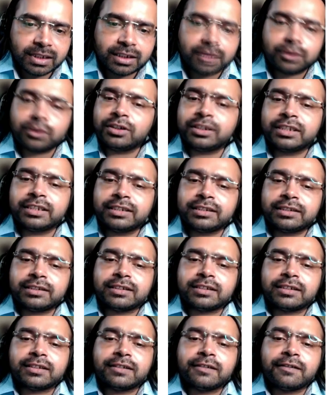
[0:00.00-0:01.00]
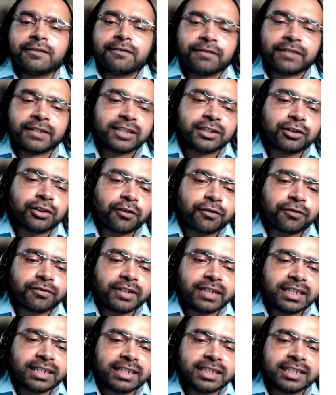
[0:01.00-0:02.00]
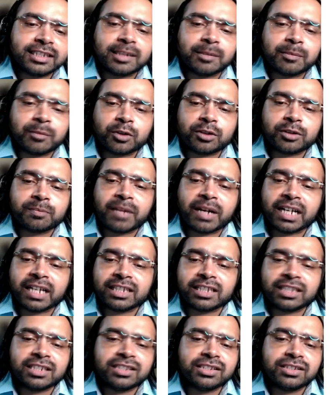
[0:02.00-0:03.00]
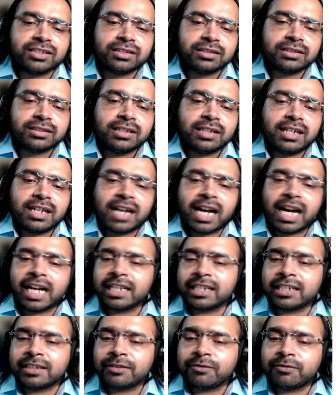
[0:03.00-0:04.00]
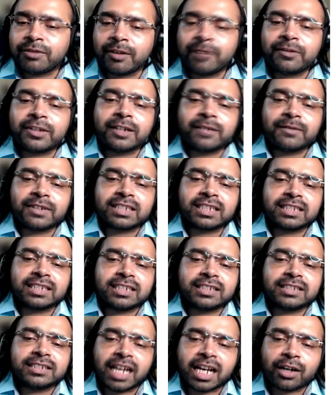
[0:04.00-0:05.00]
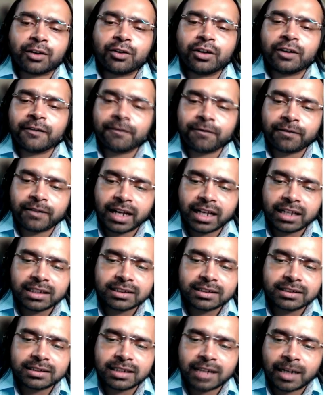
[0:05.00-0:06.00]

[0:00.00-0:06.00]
So it's free software. It supports Python and web frameworks such as Django and Flask.